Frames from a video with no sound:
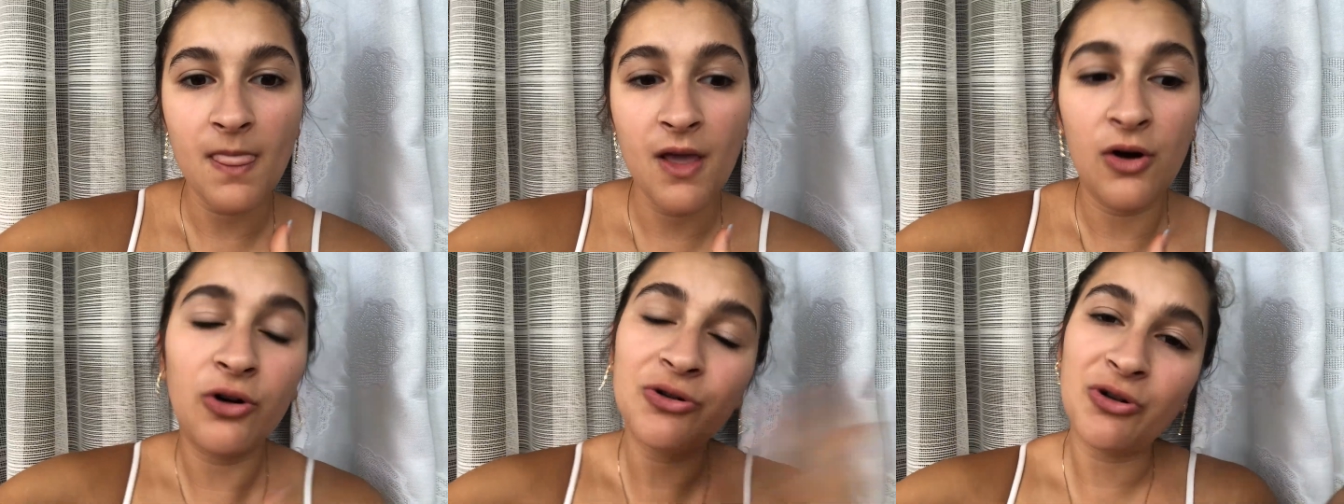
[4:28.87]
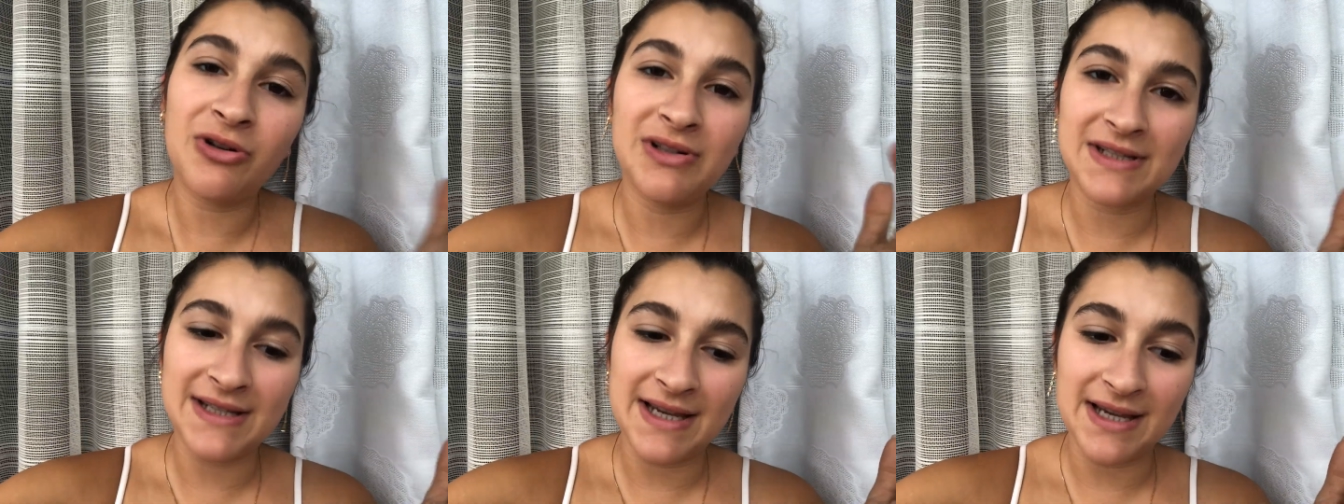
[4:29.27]
on
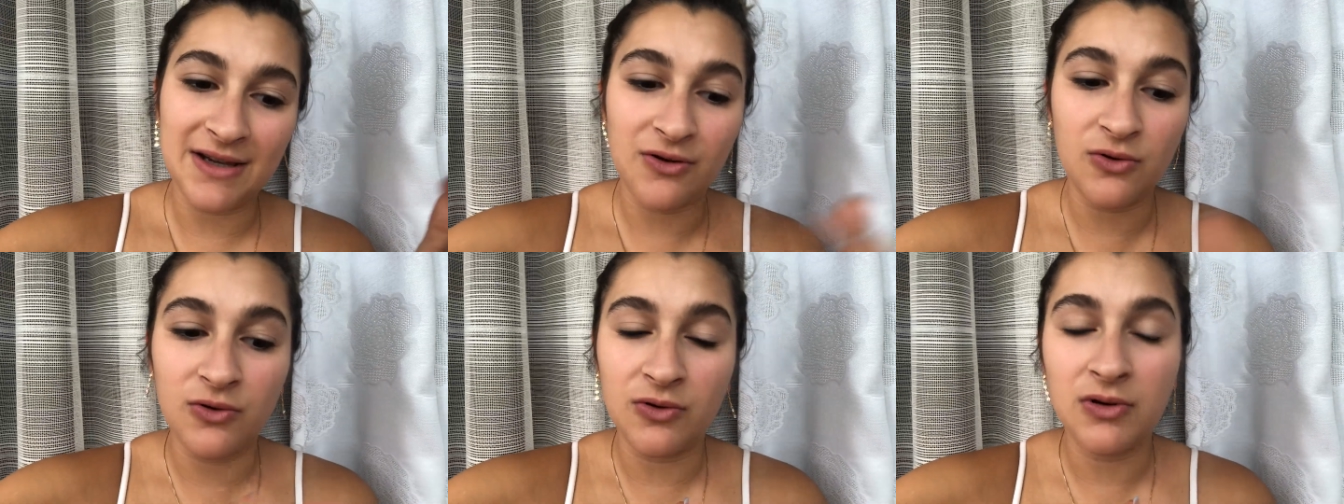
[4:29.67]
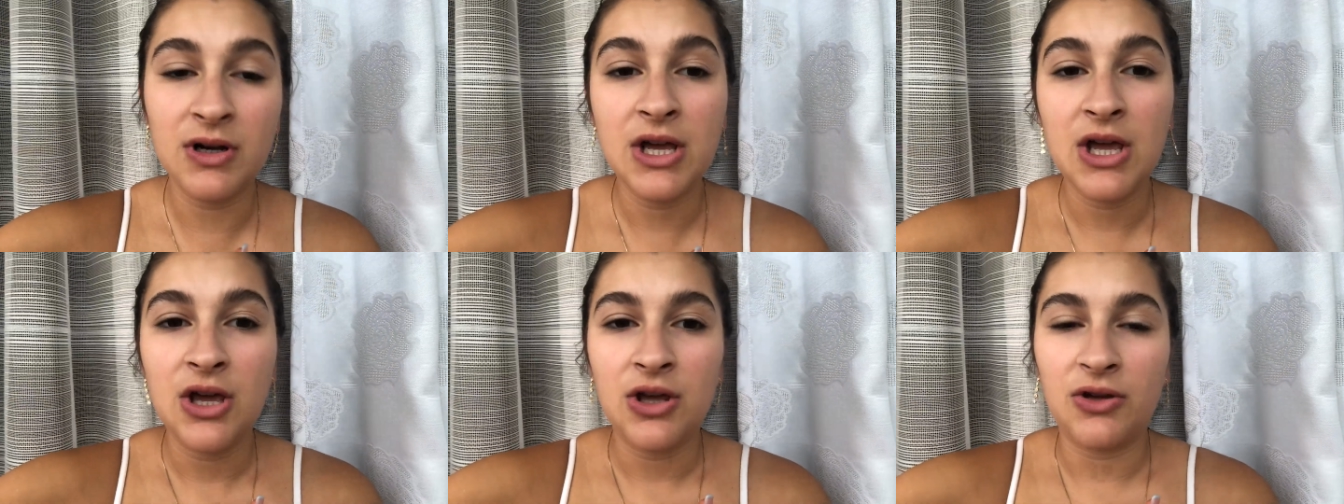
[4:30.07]
holiday or
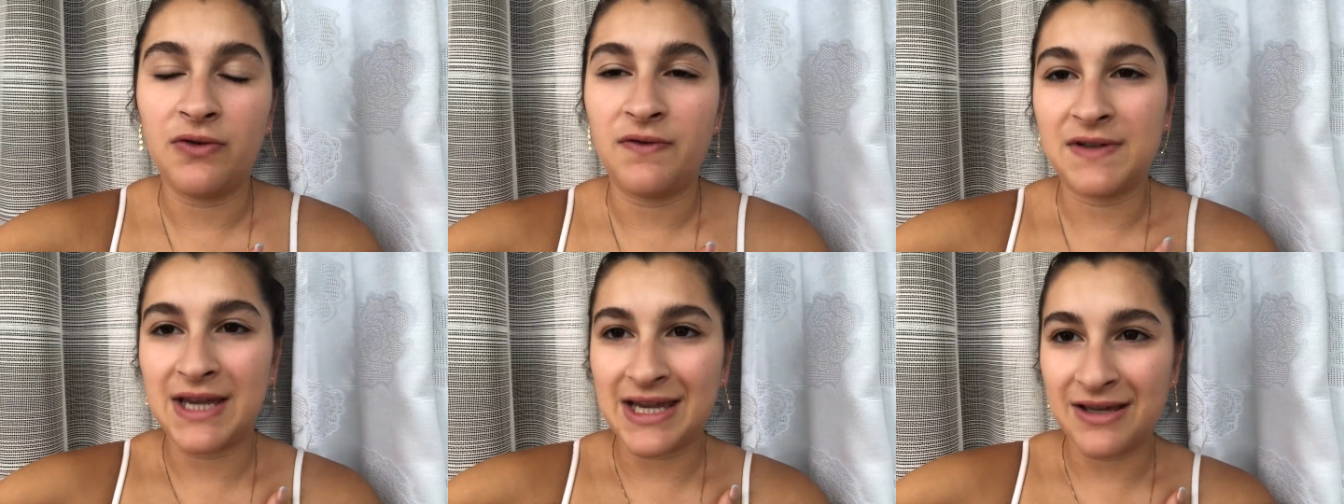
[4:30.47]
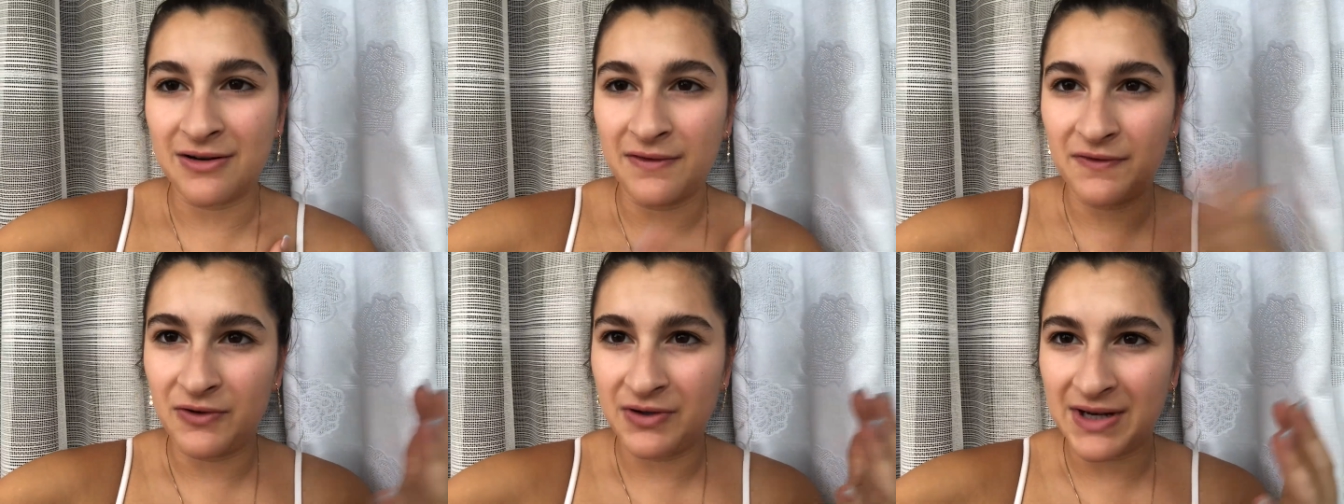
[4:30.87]
you've taken a
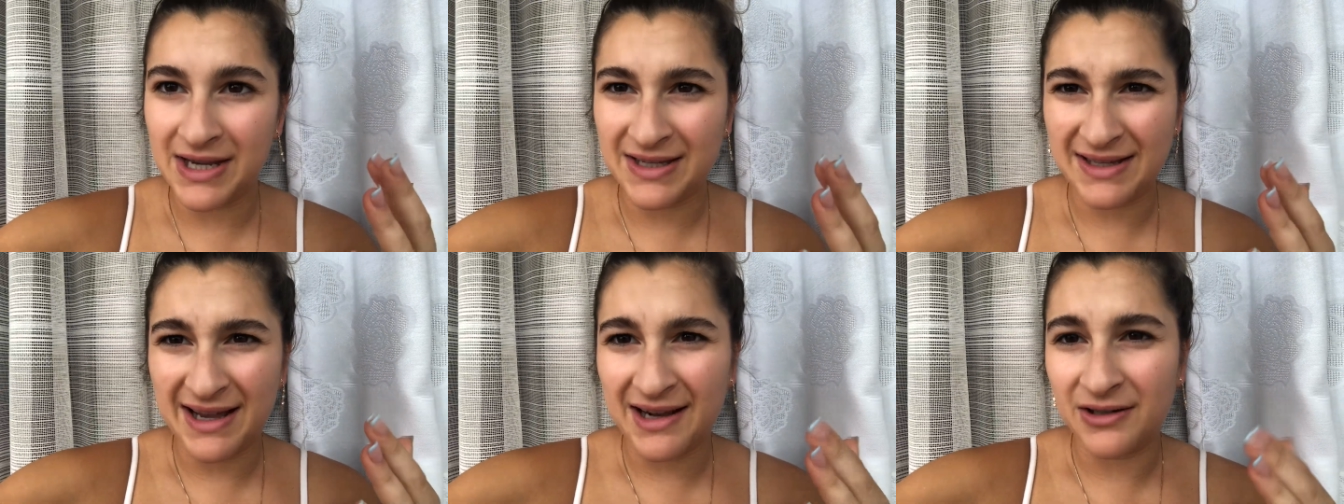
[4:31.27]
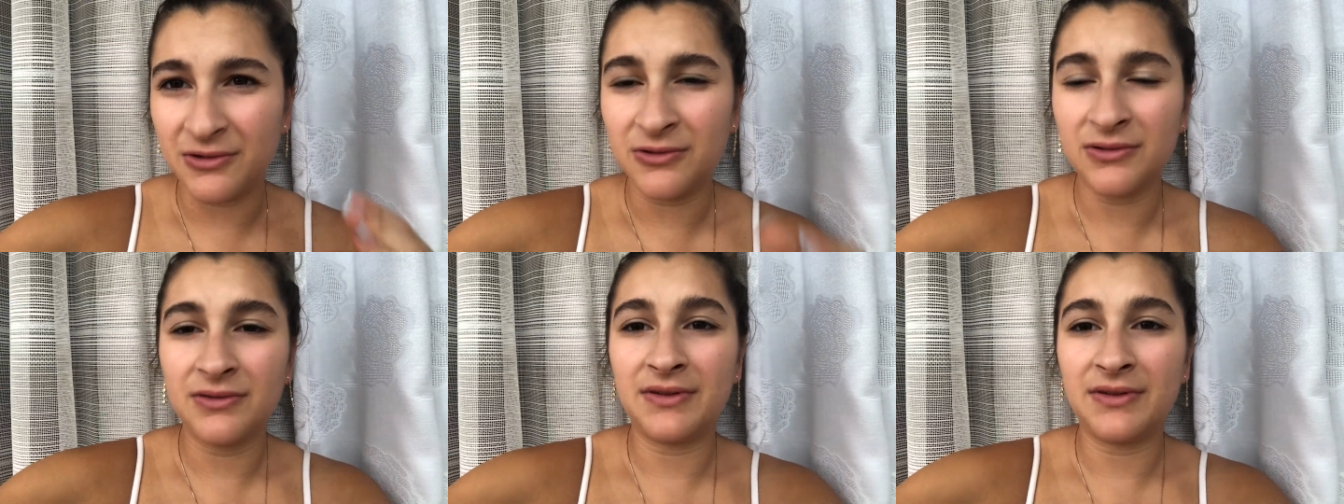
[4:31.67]
few days out,